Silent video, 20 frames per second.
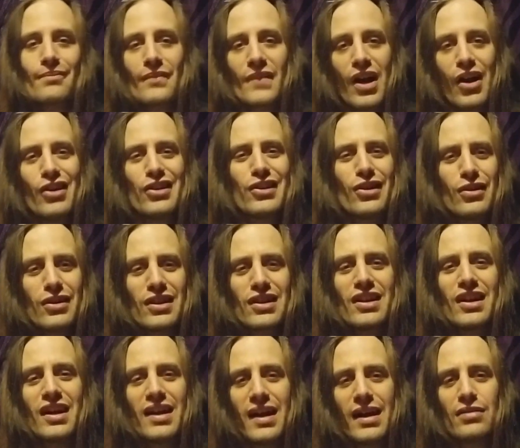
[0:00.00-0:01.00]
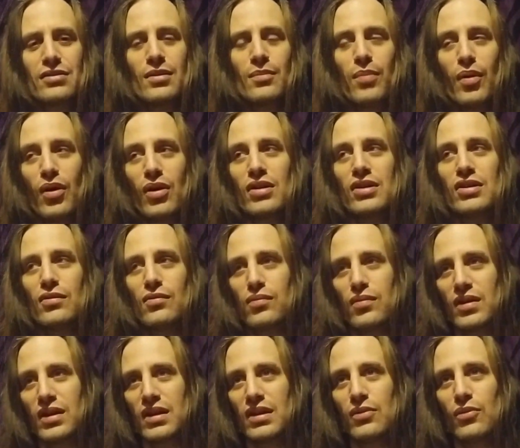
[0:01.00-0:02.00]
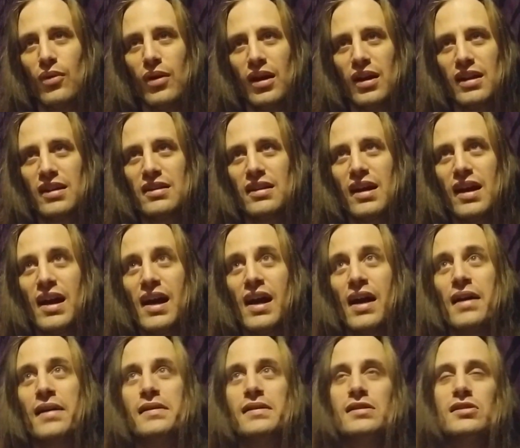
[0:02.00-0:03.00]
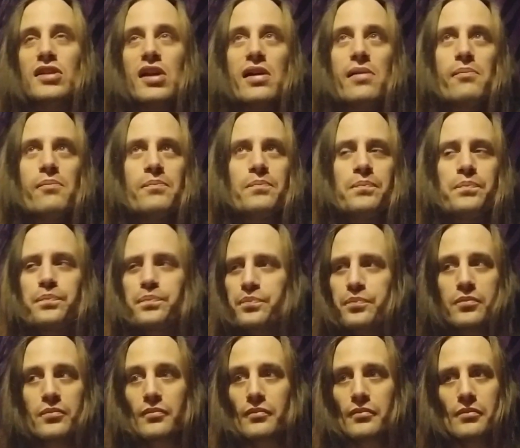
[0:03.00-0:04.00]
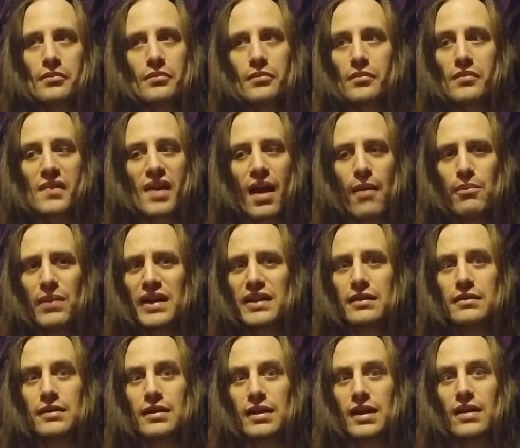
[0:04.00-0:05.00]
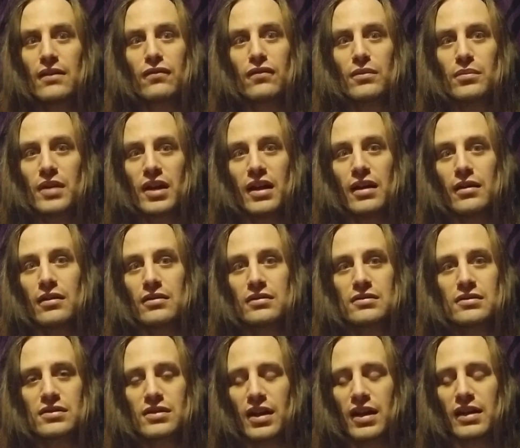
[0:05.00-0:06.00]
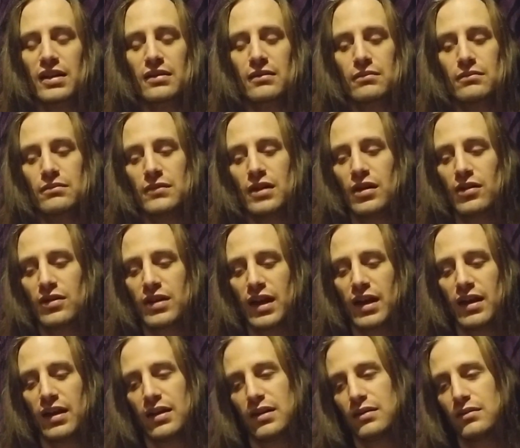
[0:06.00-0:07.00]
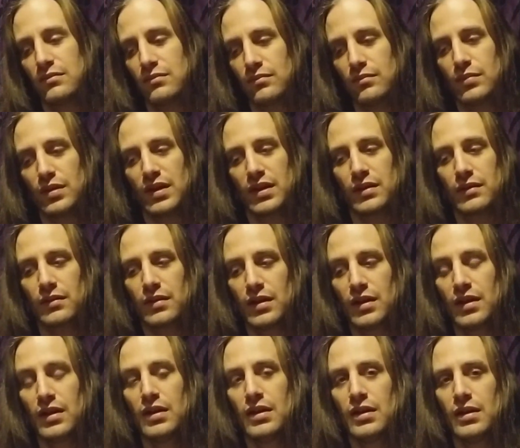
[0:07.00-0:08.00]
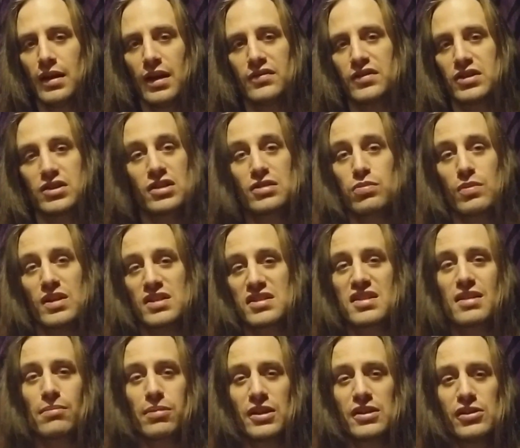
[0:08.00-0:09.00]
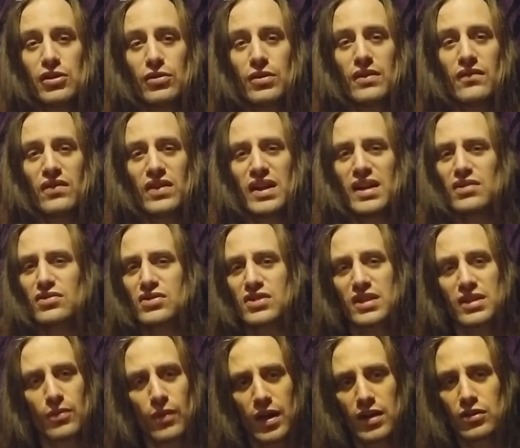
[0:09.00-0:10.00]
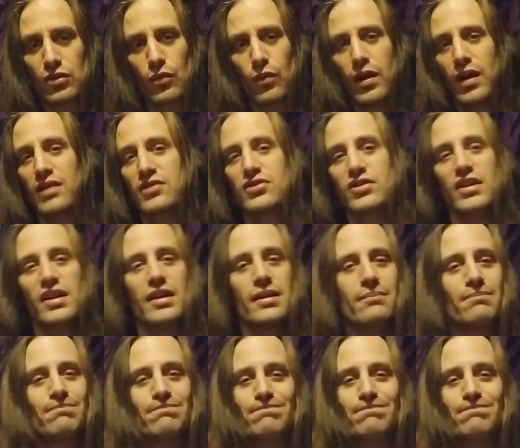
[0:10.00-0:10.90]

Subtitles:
are you going to cut out the part you really want in that, and then making the GIF from there? It's like, okay, but if you just want to simply do it in VLC while you're watching it,